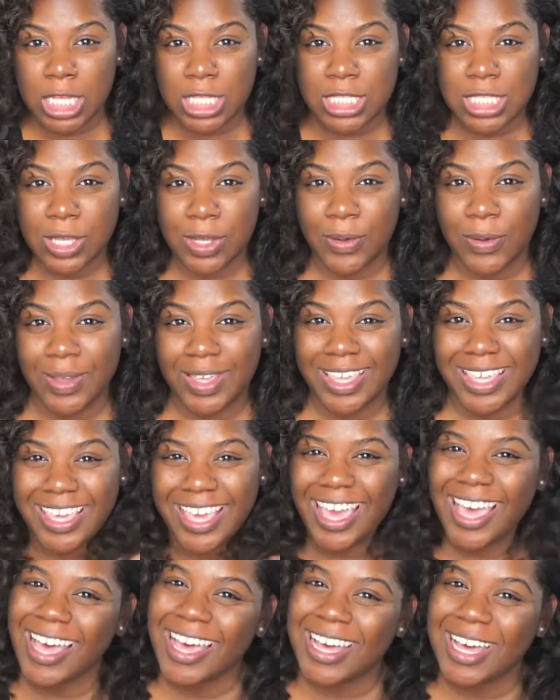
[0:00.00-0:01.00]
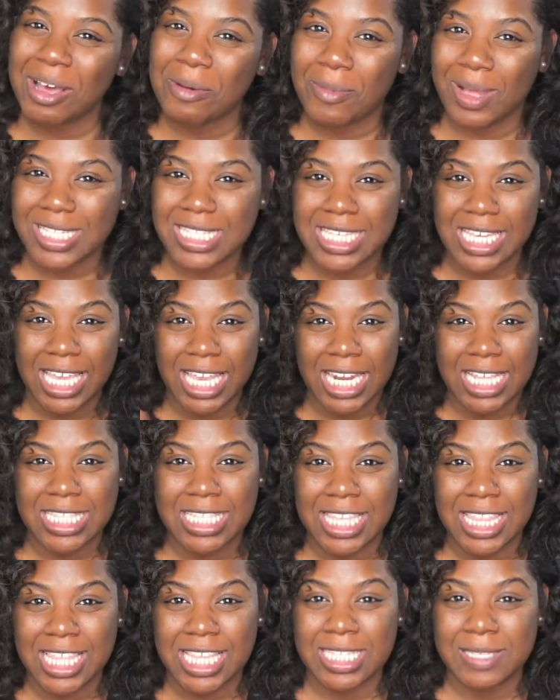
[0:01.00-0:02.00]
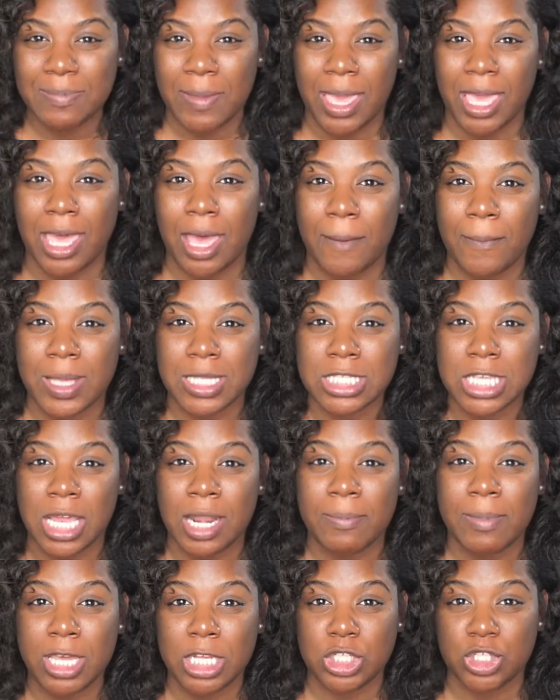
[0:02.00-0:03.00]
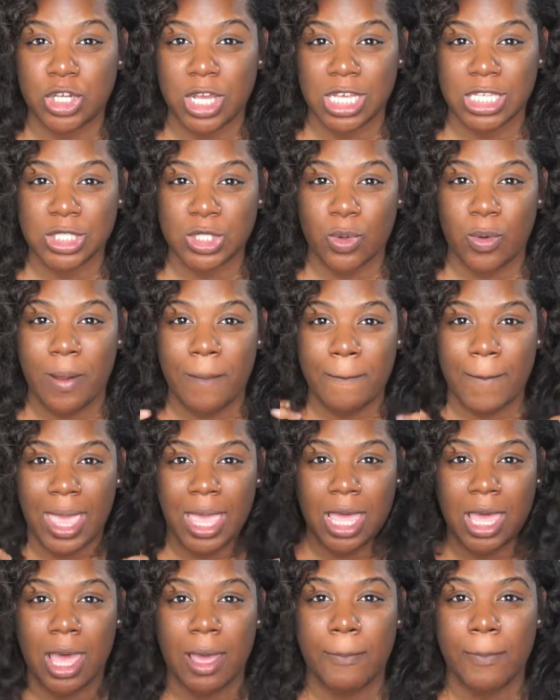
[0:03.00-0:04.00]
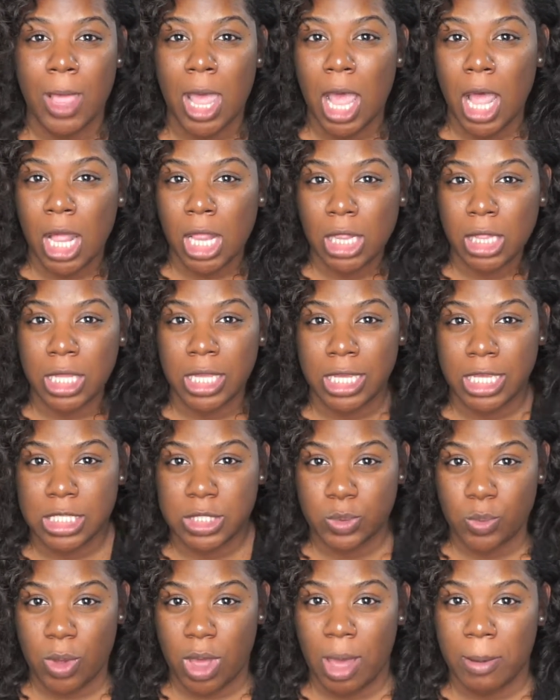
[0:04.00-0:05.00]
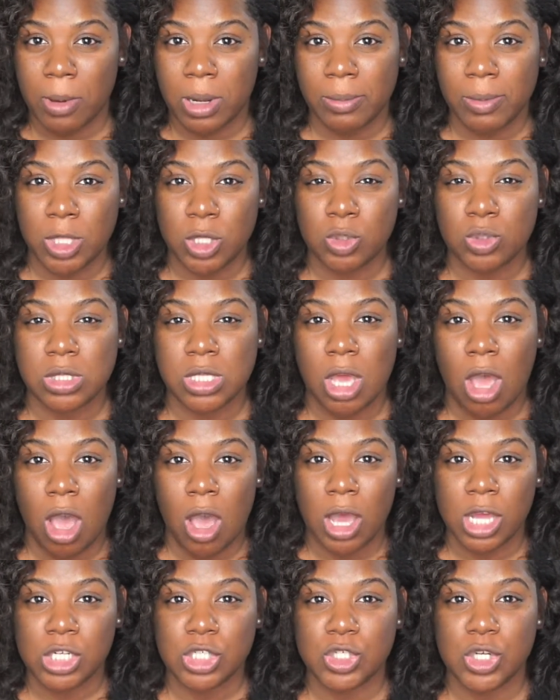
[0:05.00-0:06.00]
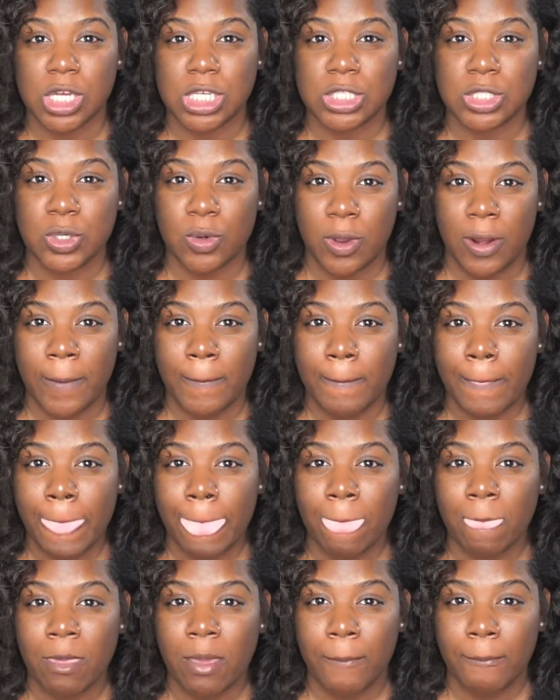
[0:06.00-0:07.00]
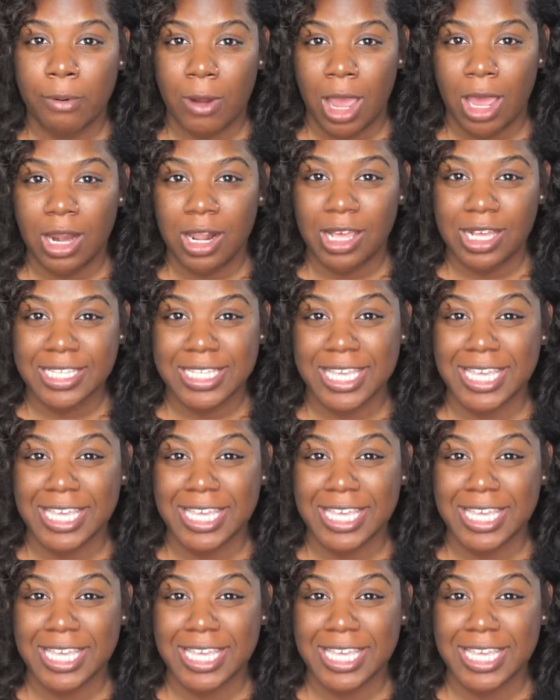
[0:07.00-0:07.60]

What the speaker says: So yeah, I'm about to get into this makeup. It's gonna be a drugstore makeup look as well. I'm gonna be using all drugstore products